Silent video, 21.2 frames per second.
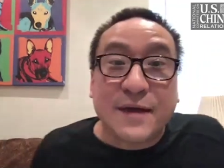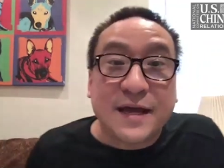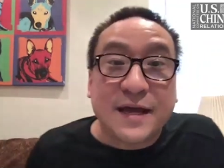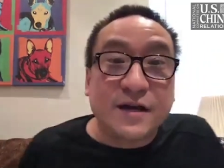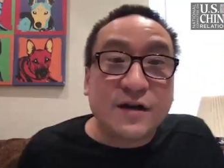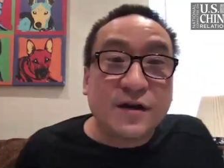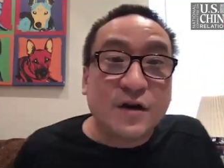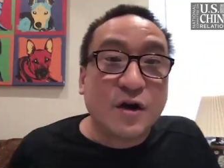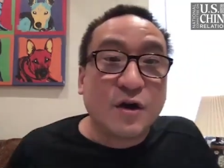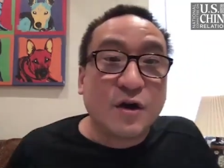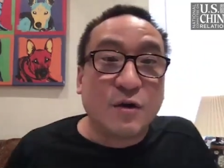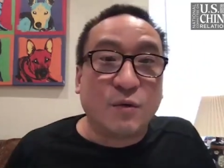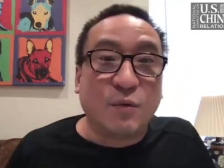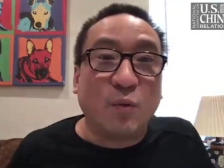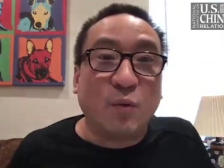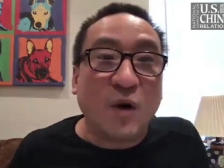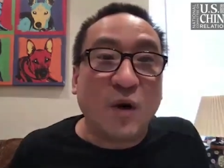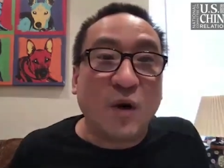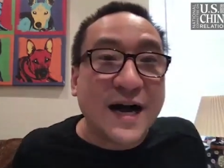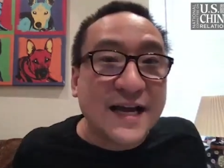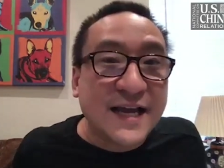they made it
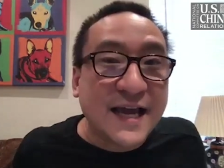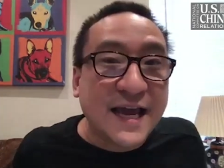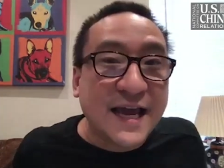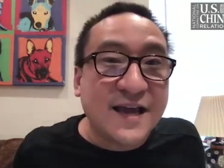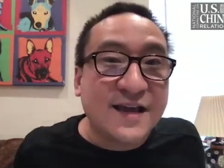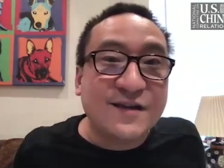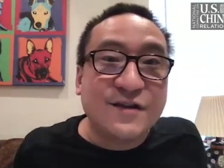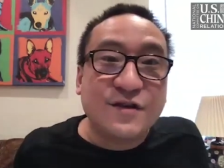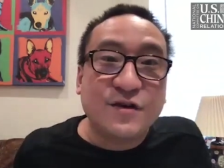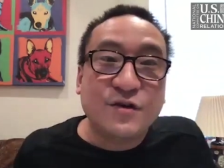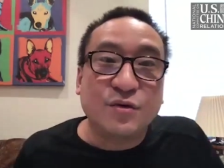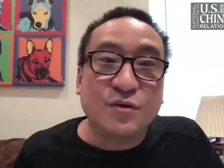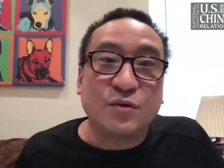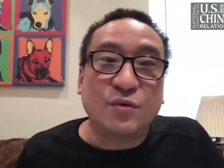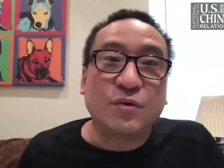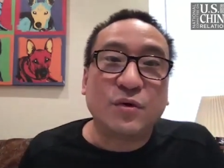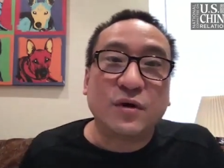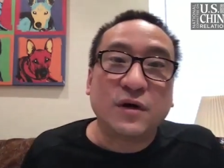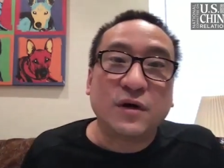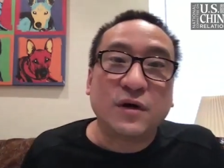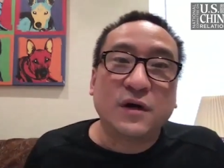why can't
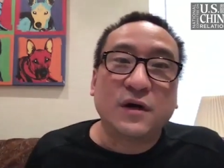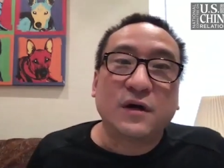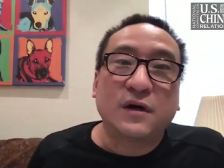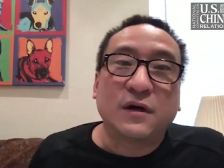you?